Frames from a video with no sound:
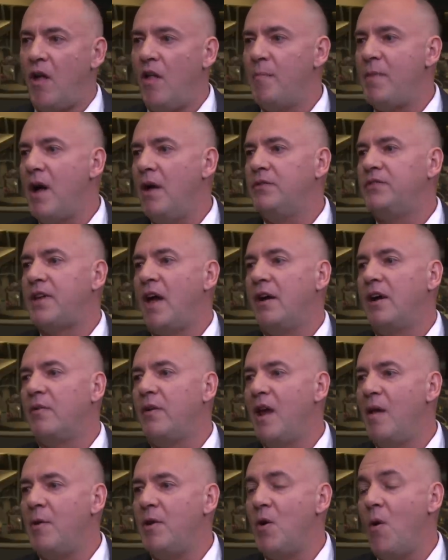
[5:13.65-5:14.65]
all about Saudi
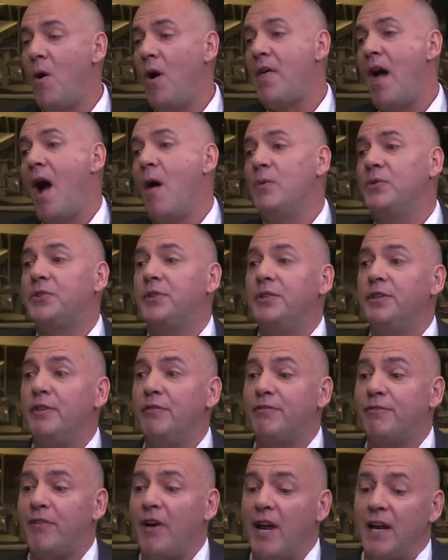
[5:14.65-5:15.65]
Arabian oil. That was a
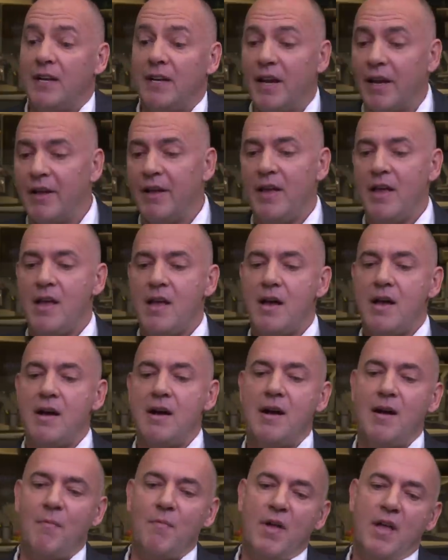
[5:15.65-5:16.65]
little frightening.
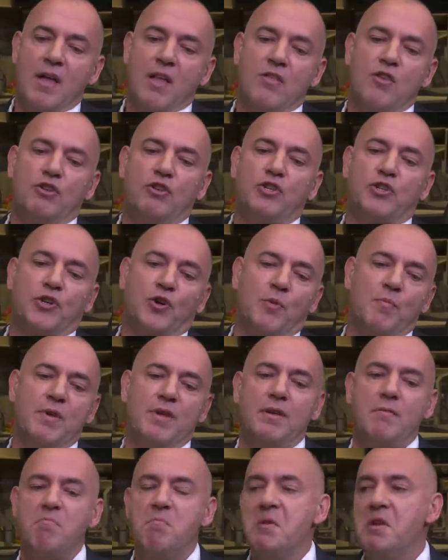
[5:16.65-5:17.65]
Um, the
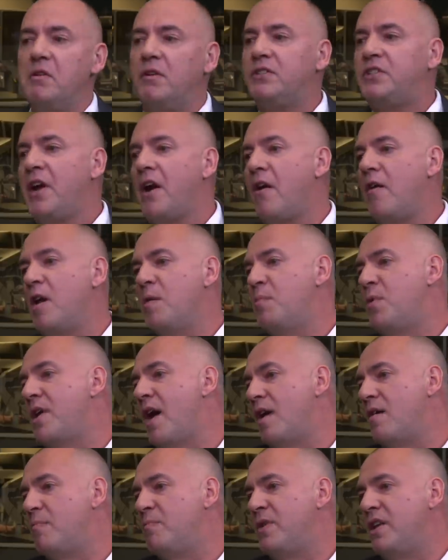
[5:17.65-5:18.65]
German military put
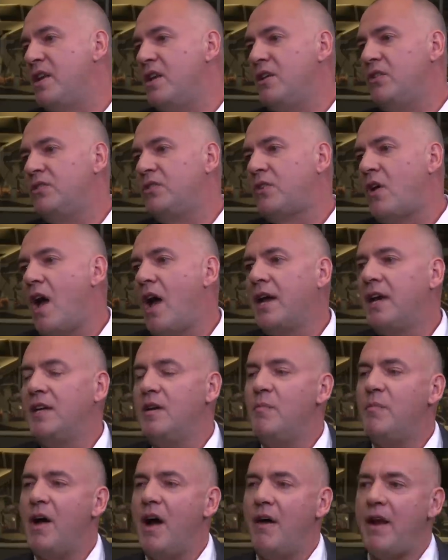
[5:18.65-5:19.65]
out a piece
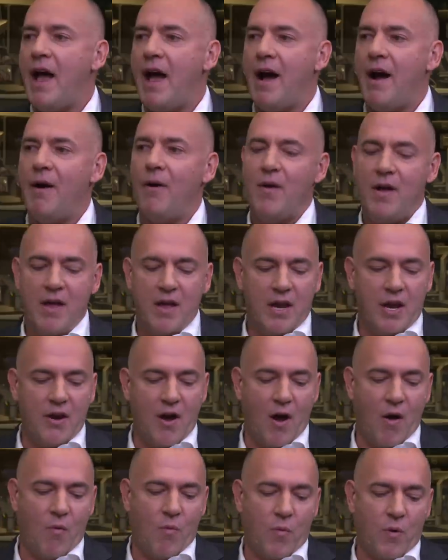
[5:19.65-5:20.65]
talking about how, you
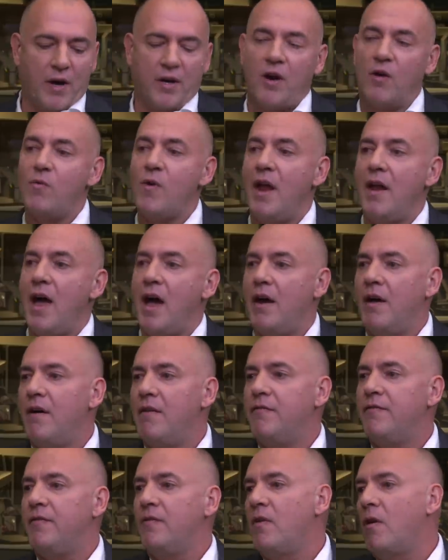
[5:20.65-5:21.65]
know, we're going to run out
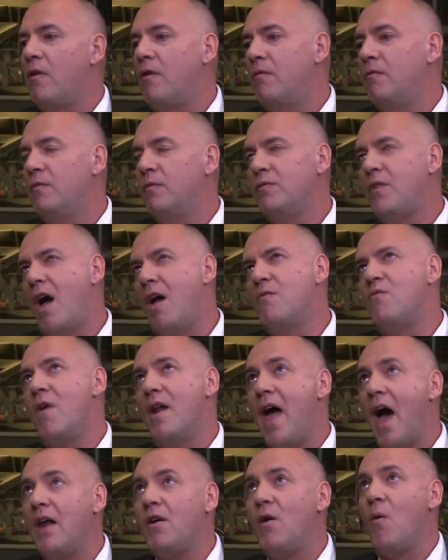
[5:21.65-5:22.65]
of, or not
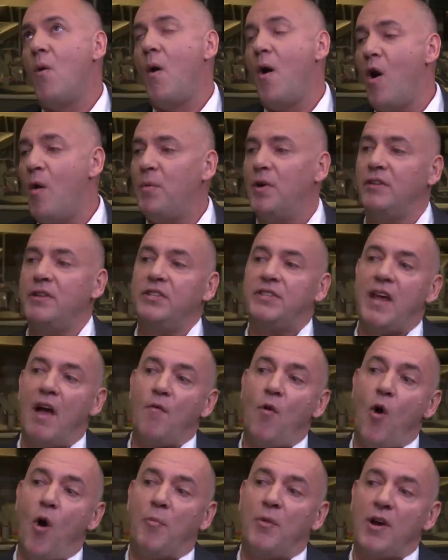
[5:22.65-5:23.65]
run out of oil, but at least
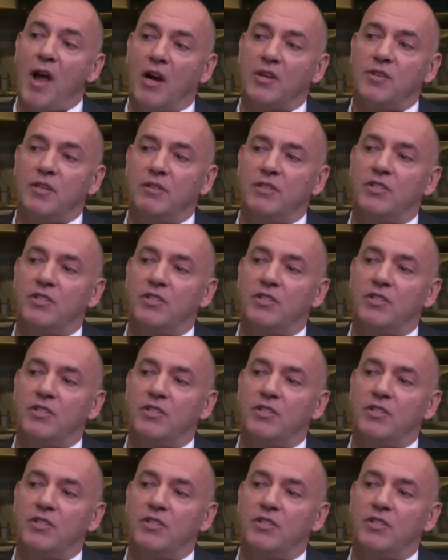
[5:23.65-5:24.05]
have oil production yeah.